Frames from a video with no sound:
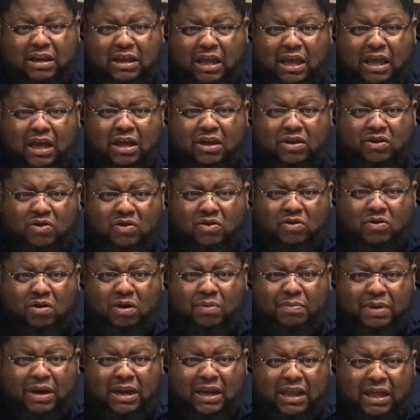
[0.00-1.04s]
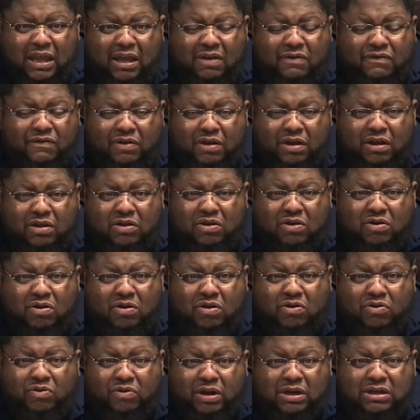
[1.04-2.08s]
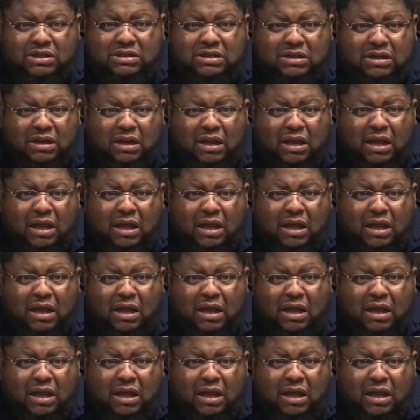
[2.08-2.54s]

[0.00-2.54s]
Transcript: yeah, you're a believer and you're a Christian.